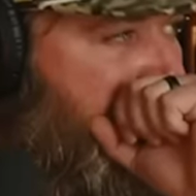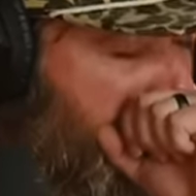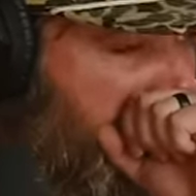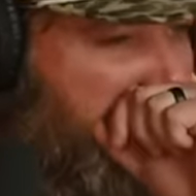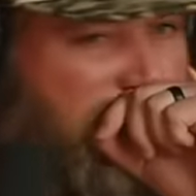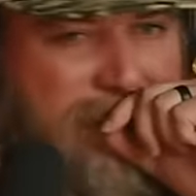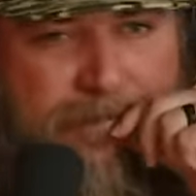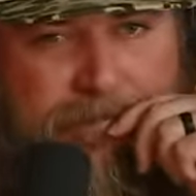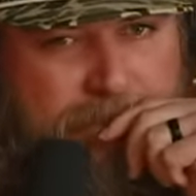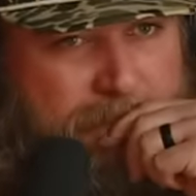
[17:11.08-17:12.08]

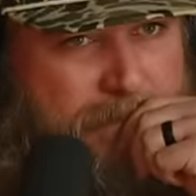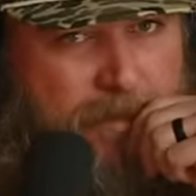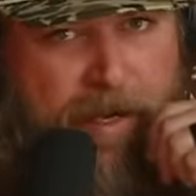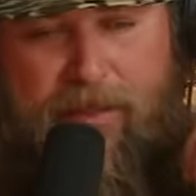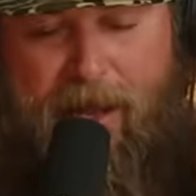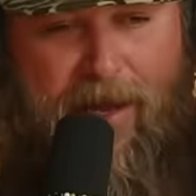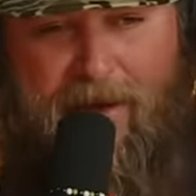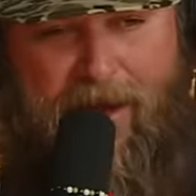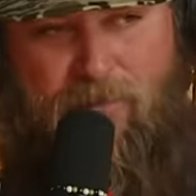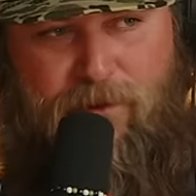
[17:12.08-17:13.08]
that
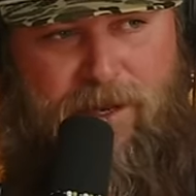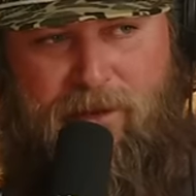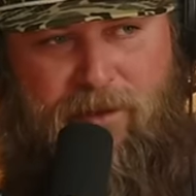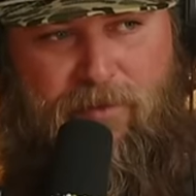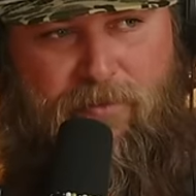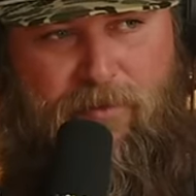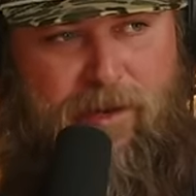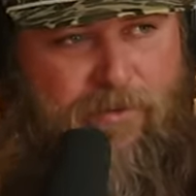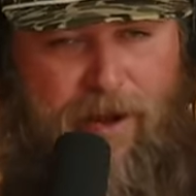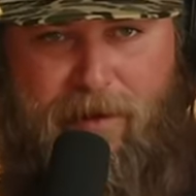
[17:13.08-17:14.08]
day we we
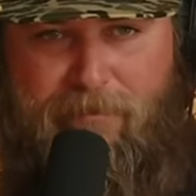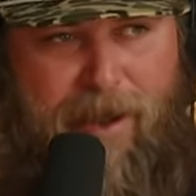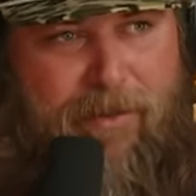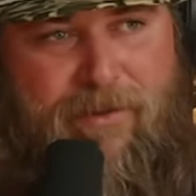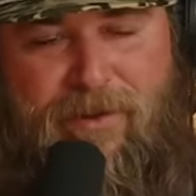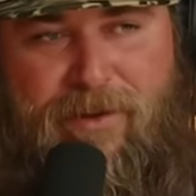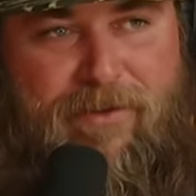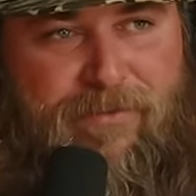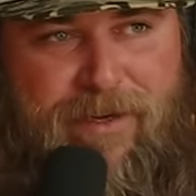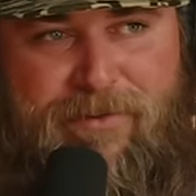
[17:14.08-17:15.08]
tried mouth
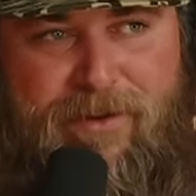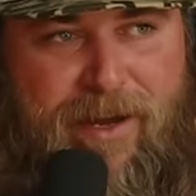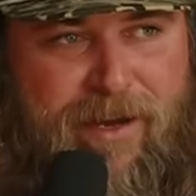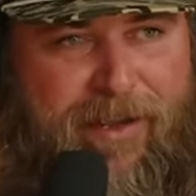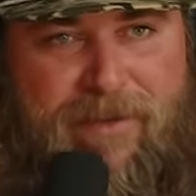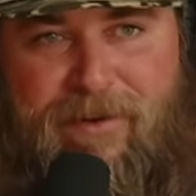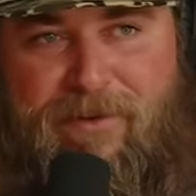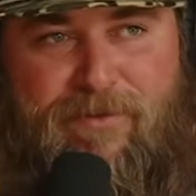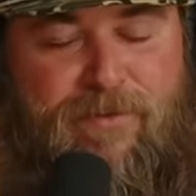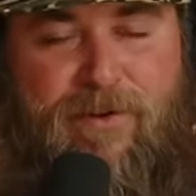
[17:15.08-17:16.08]
calls, we tried e
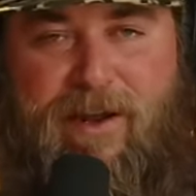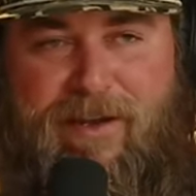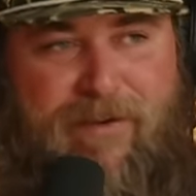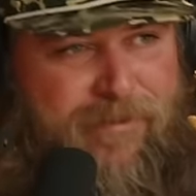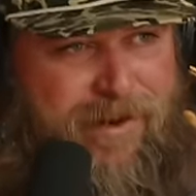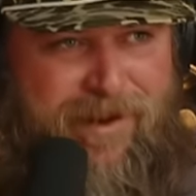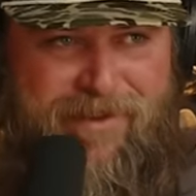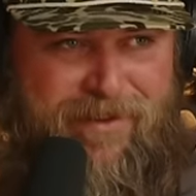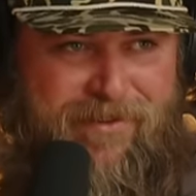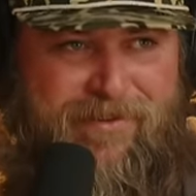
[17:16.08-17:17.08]
calls, we tried different e
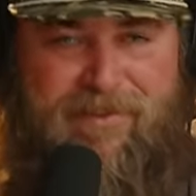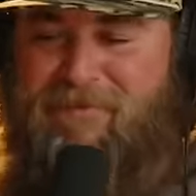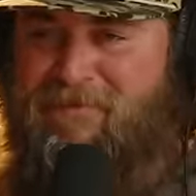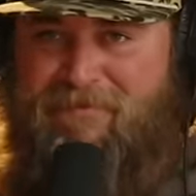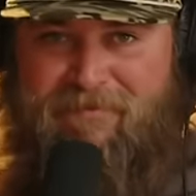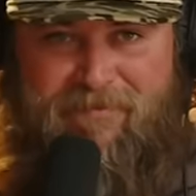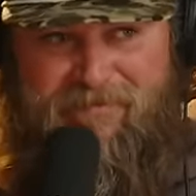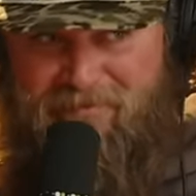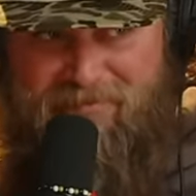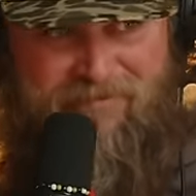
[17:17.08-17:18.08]
calls.
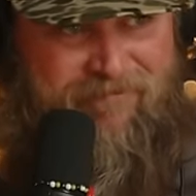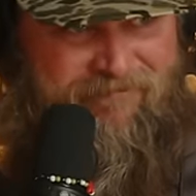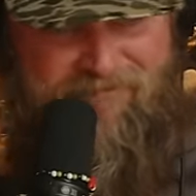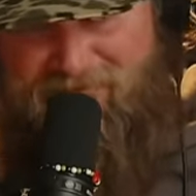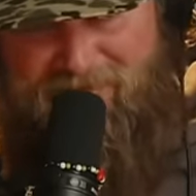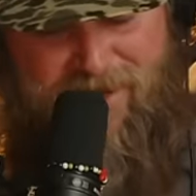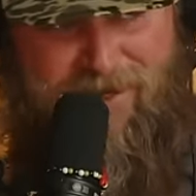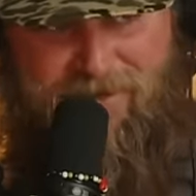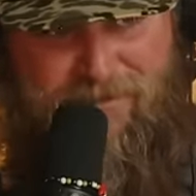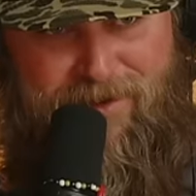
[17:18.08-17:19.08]
It
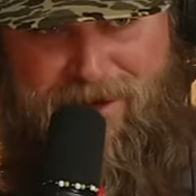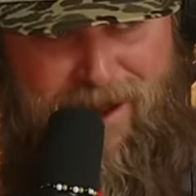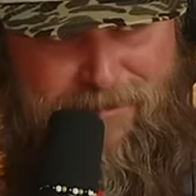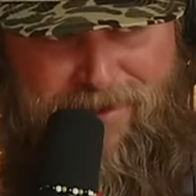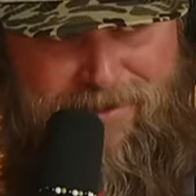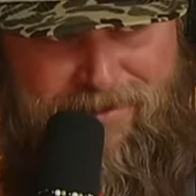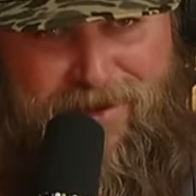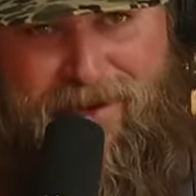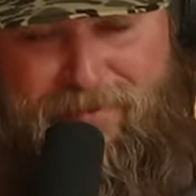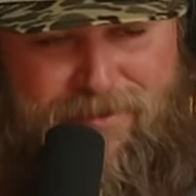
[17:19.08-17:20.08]
just wasn't happening.
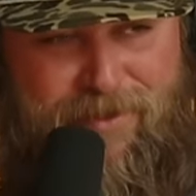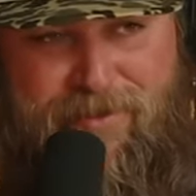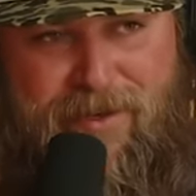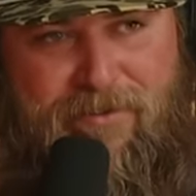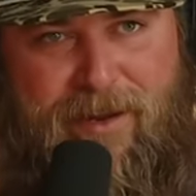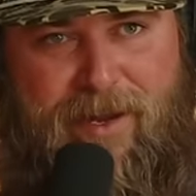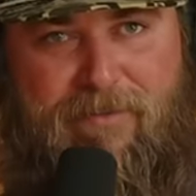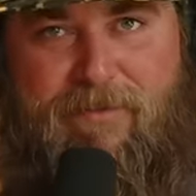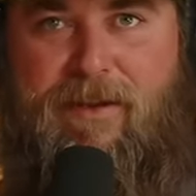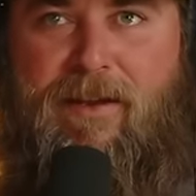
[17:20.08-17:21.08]
Like it was just slow day.
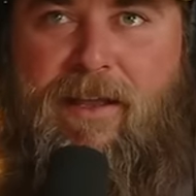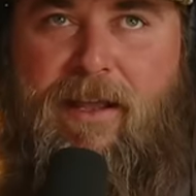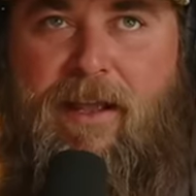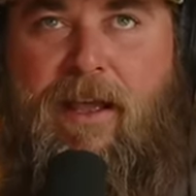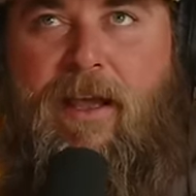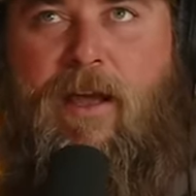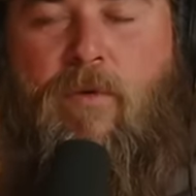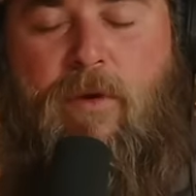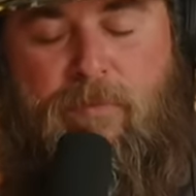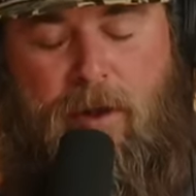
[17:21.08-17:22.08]
What
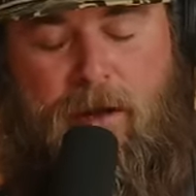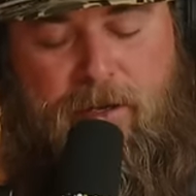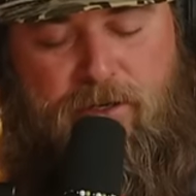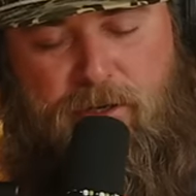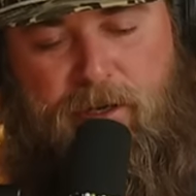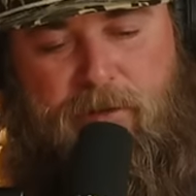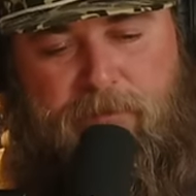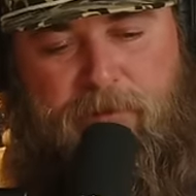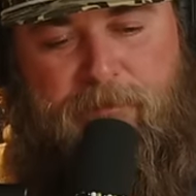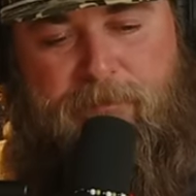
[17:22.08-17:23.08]
we probably should have